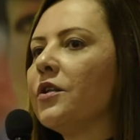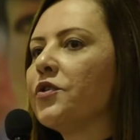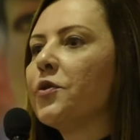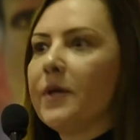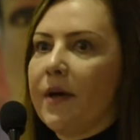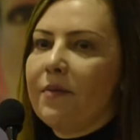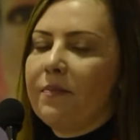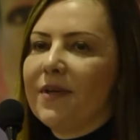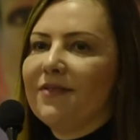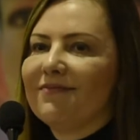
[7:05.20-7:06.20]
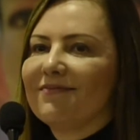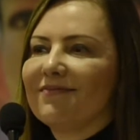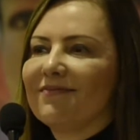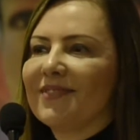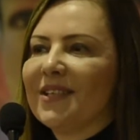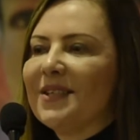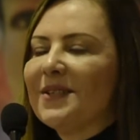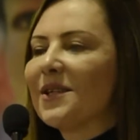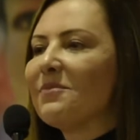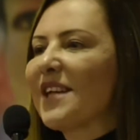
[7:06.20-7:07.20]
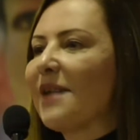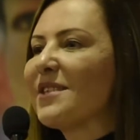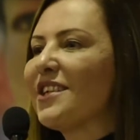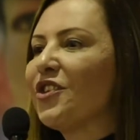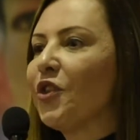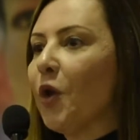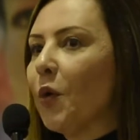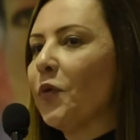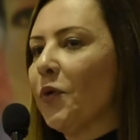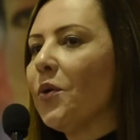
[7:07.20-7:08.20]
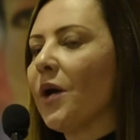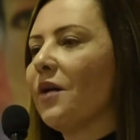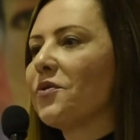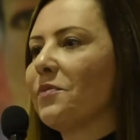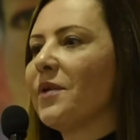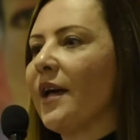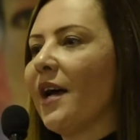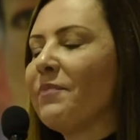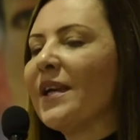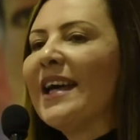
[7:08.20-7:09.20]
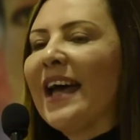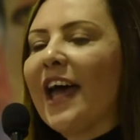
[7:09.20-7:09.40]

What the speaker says: to be happy. Sometimes they don't know how to be happy.